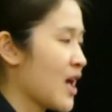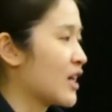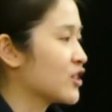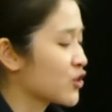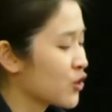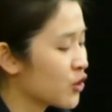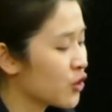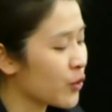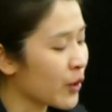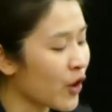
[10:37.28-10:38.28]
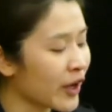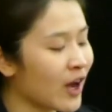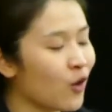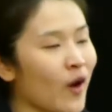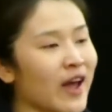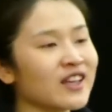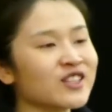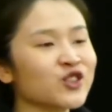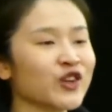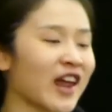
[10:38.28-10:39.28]
At school, we work out
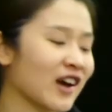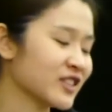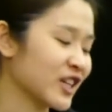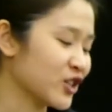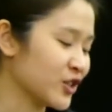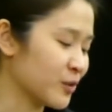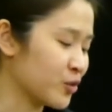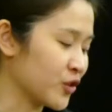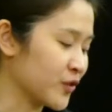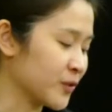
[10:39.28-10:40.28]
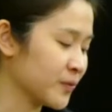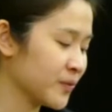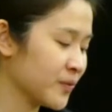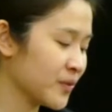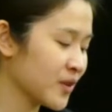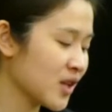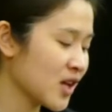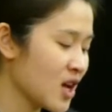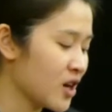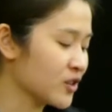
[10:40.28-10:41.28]
ways to get our teachers' approval.
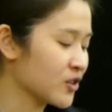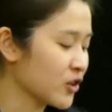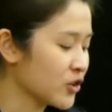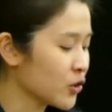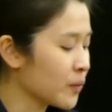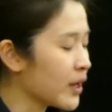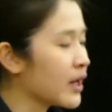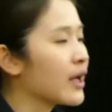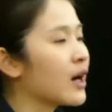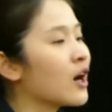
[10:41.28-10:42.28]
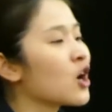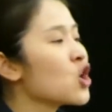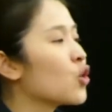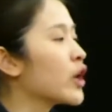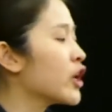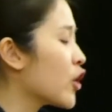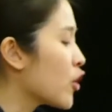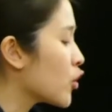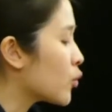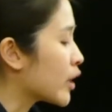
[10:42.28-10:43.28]
On social media, we
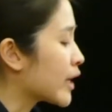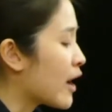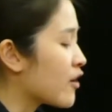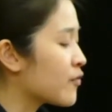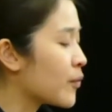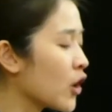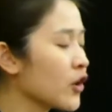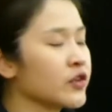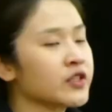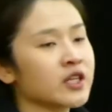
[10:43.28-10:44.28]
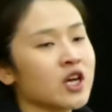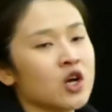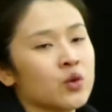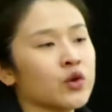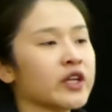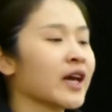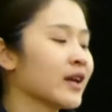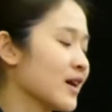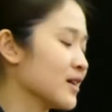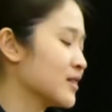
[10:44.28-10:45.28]
know what kind of posts would
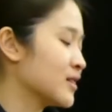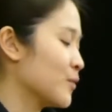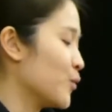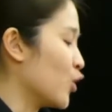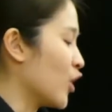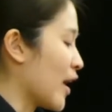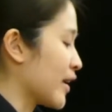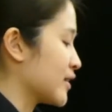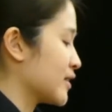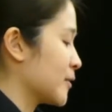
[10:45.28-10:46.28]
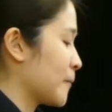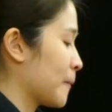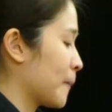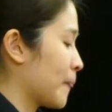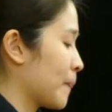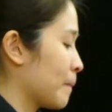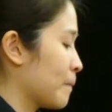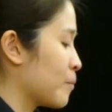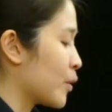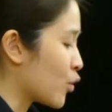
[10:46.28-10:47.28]
get us more likes.
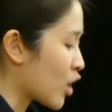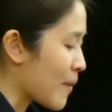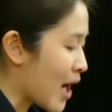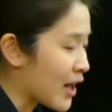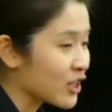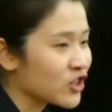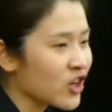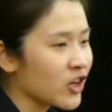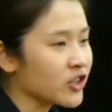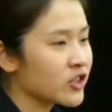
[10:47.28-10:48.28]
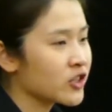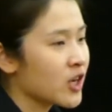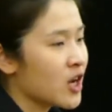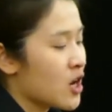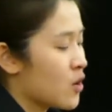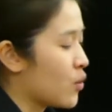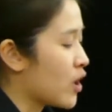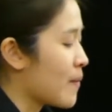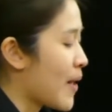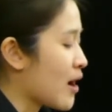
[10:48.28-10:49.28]
But what about at church?
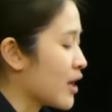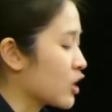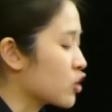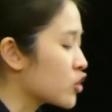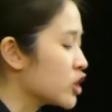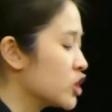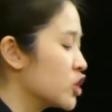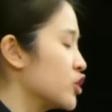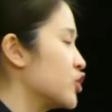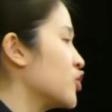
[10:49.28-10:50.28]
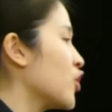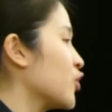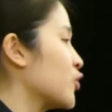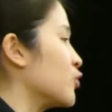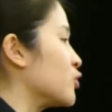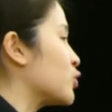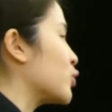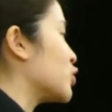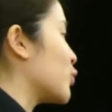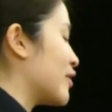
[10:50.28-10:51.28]
What about in Christian circles,
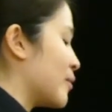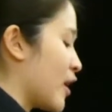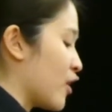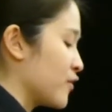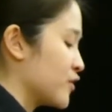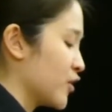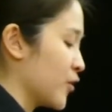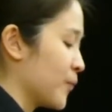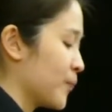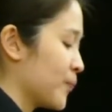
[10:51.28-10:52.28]
which we're a part of too?